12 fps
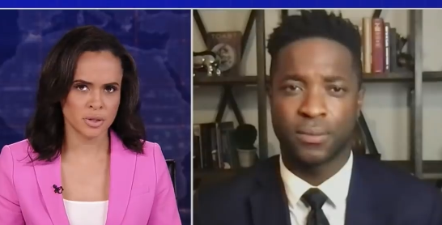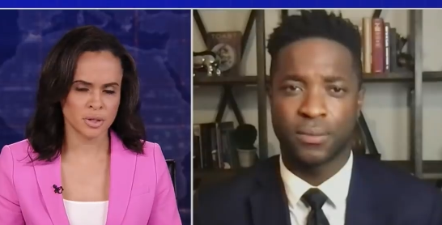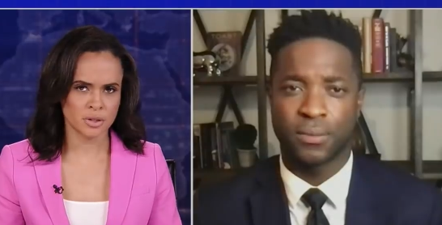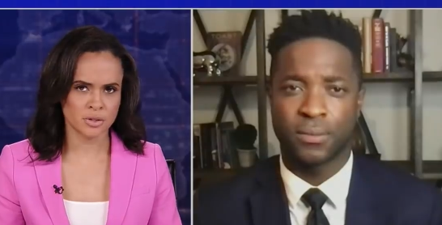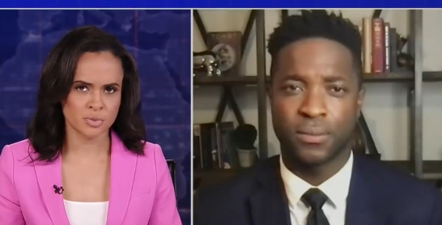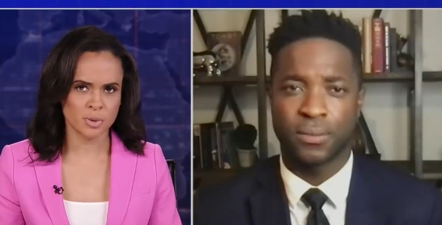
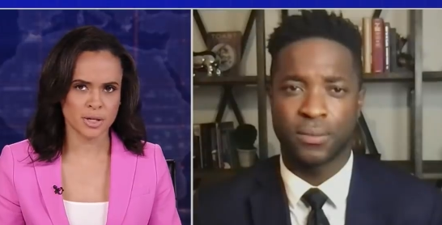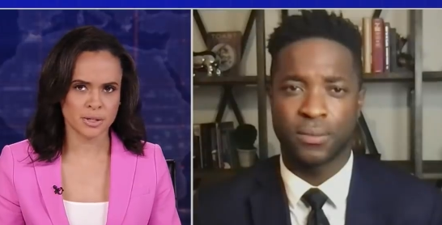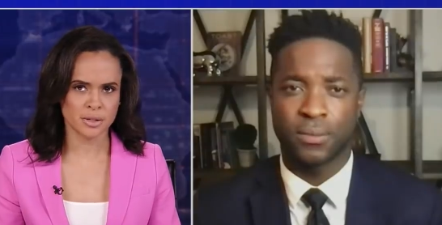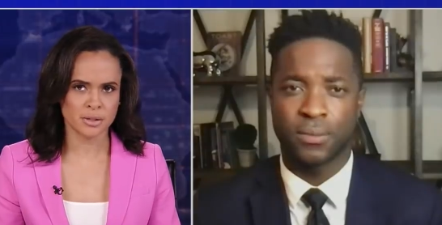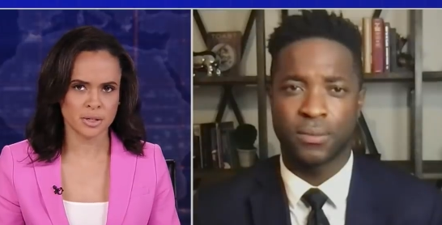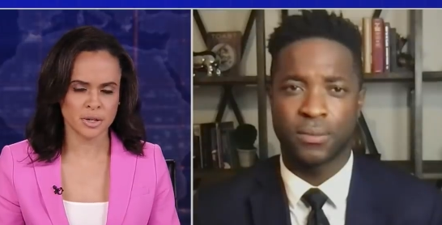
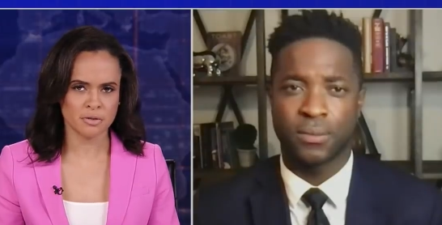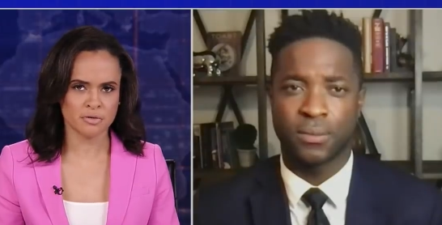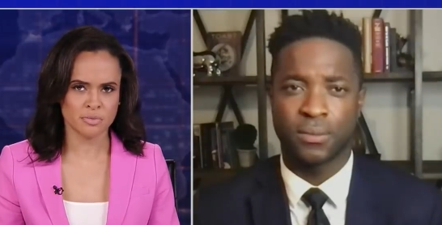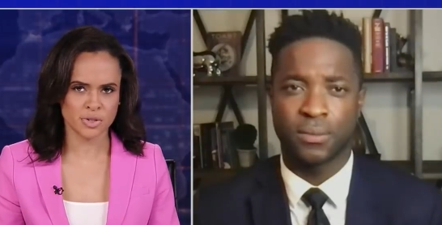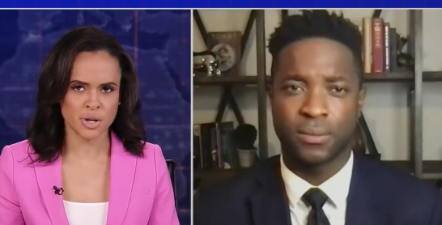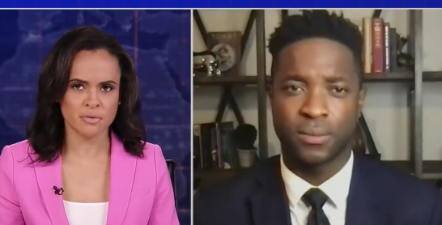Speaker 1: expecting to hear
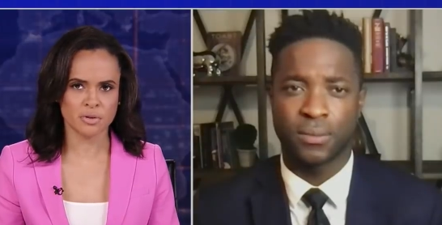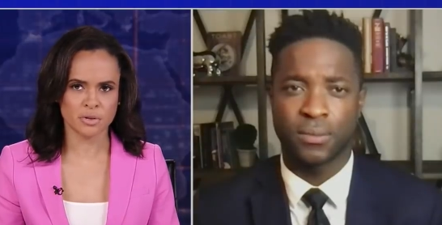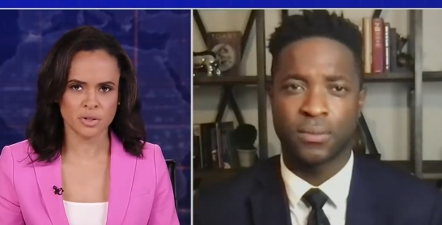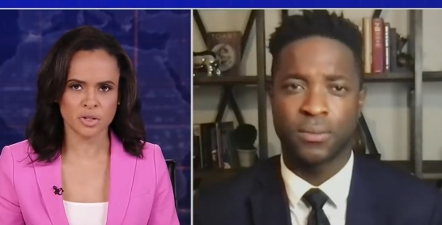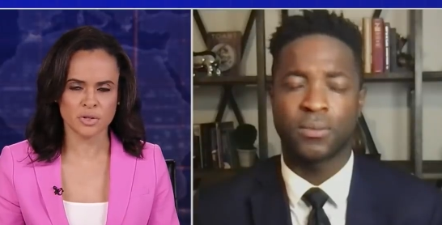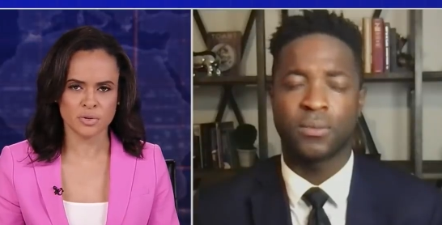from
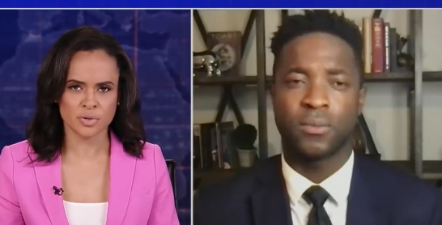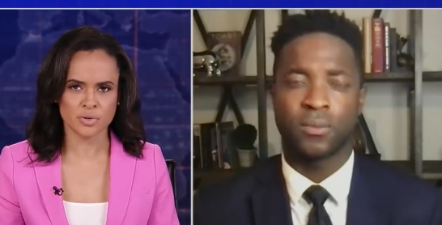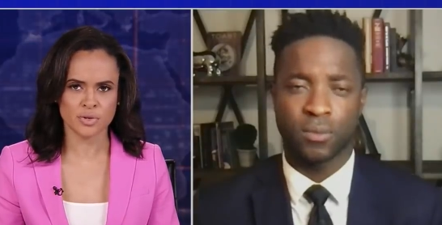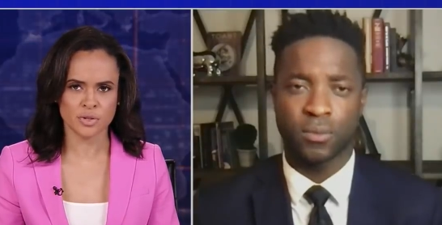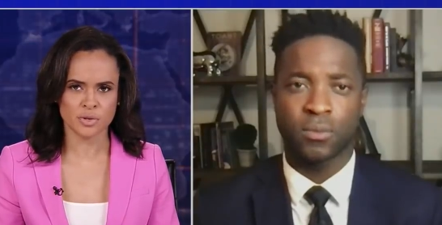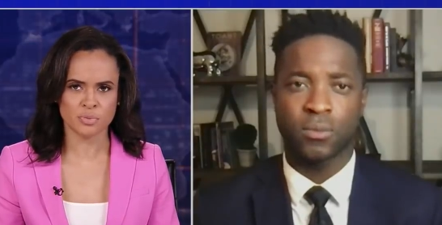several
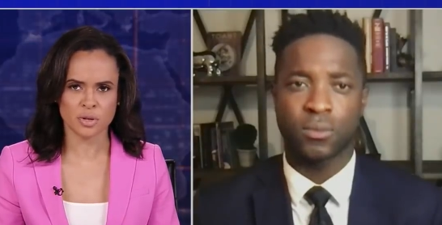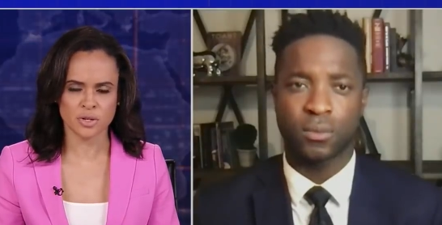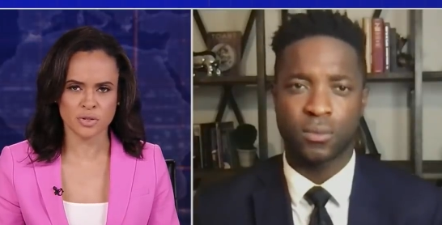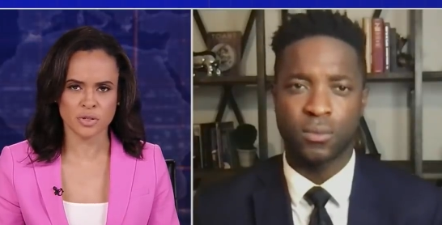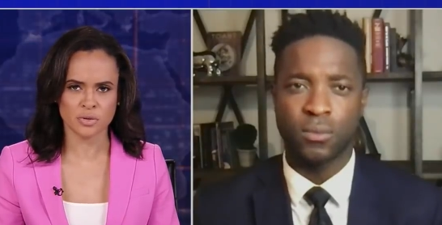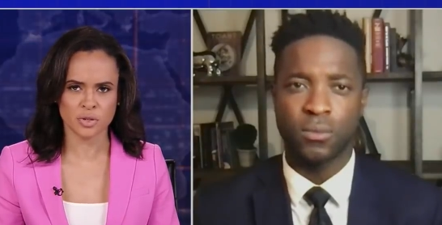accusers as the
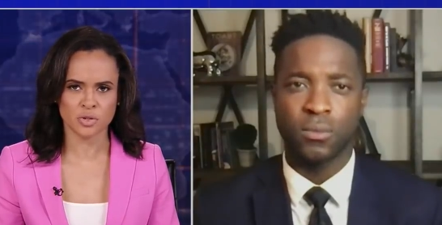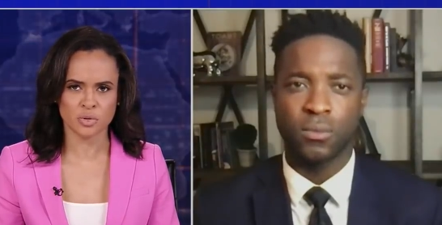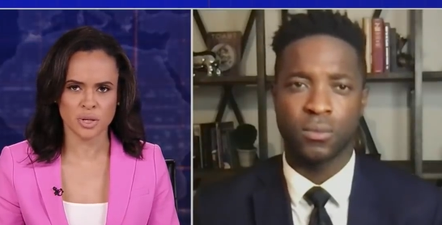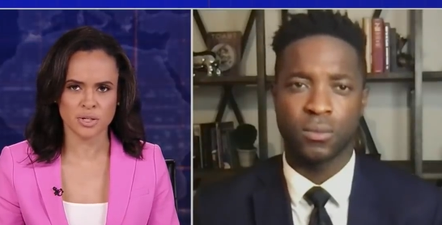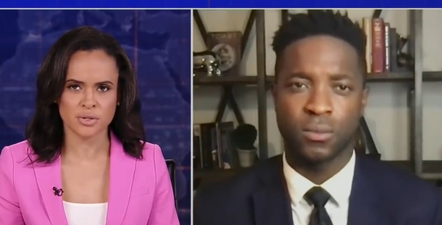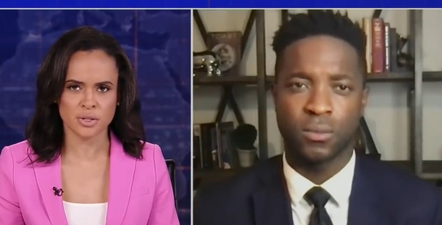prosecution
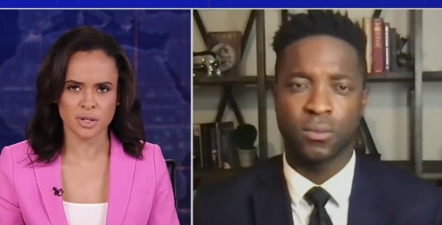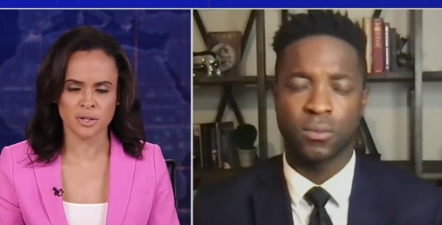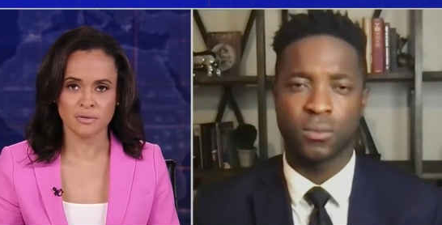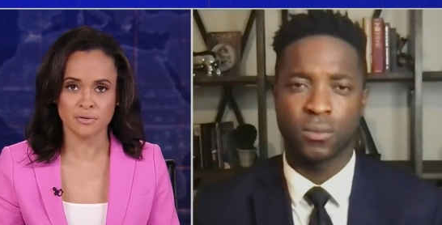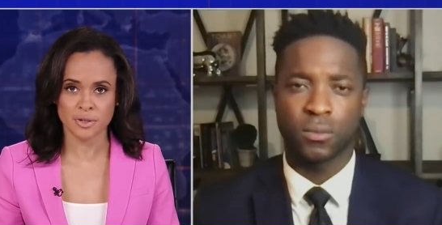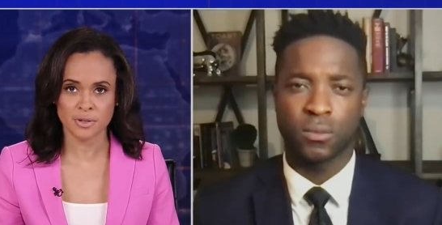tries to
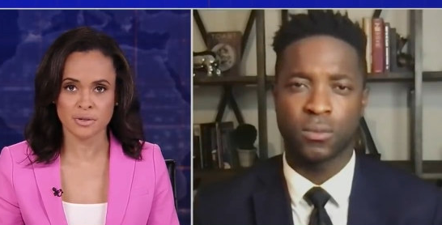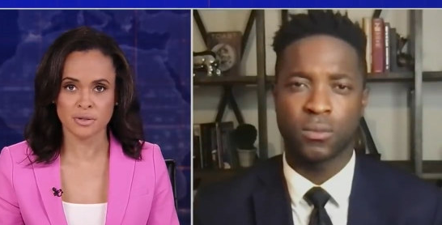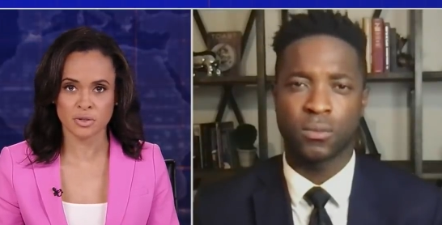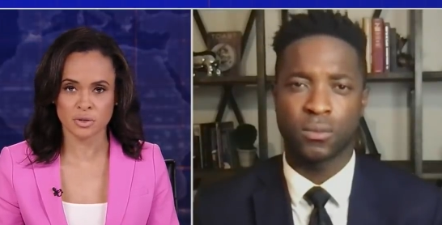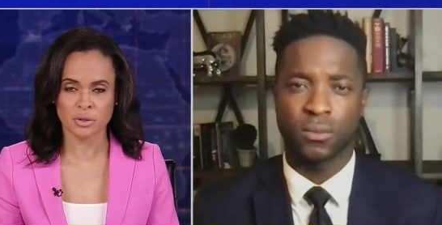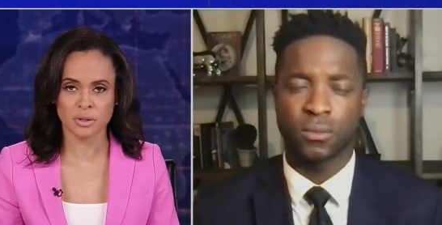convince
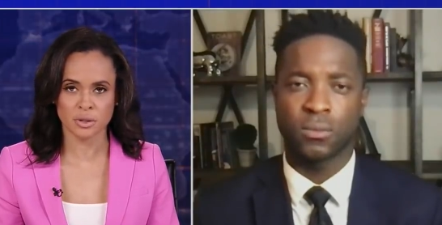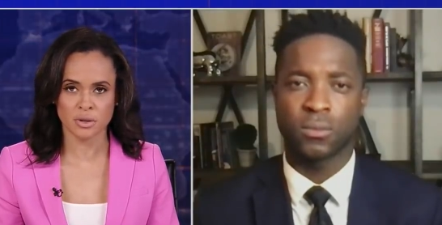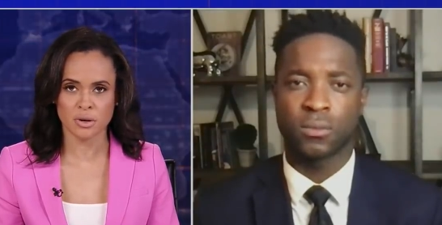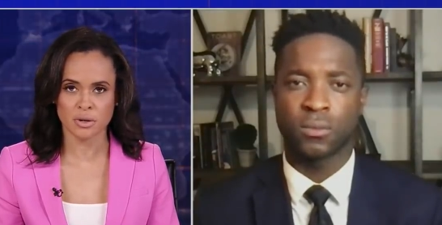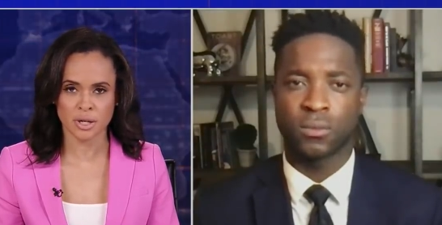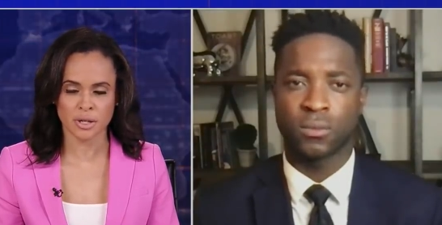the jury
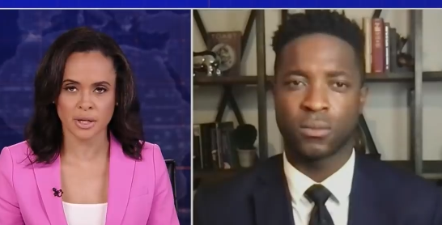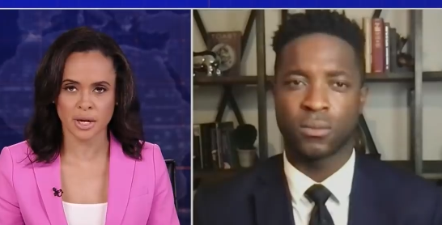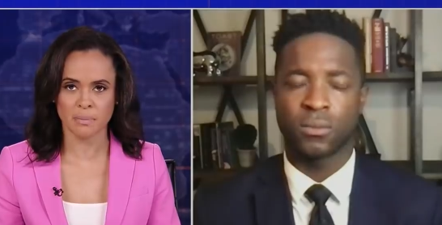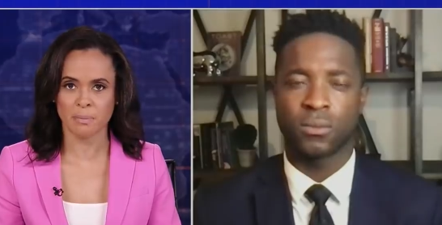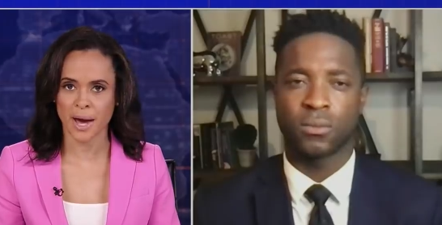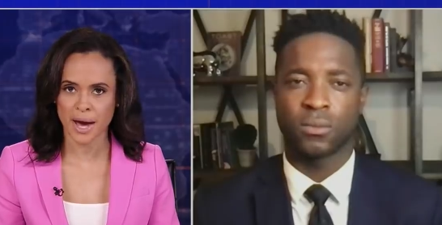that R. Kelly
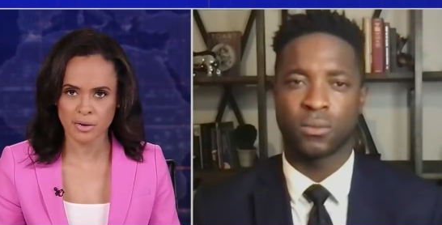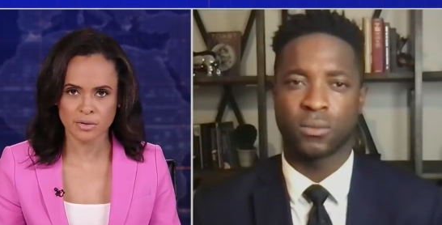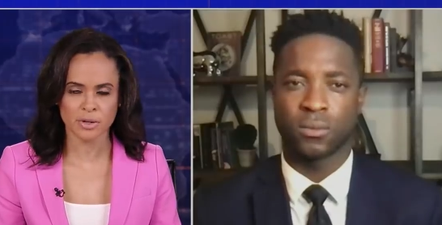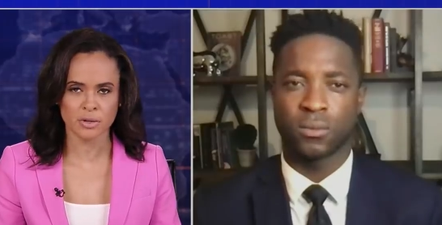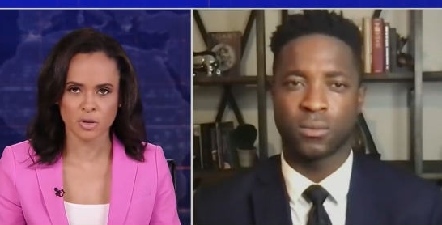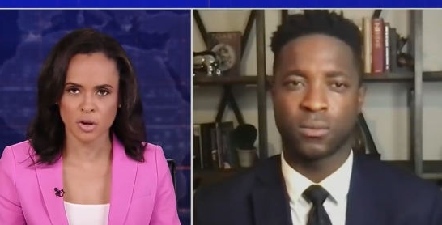had a
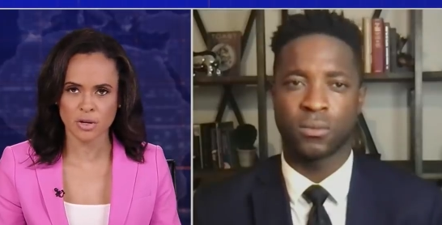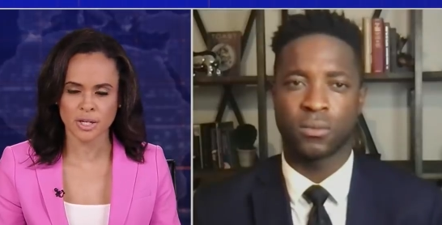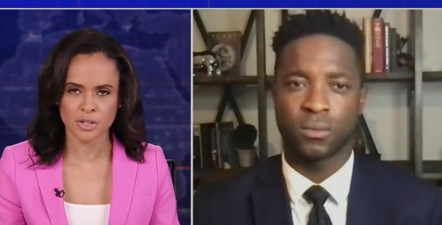pattern and a long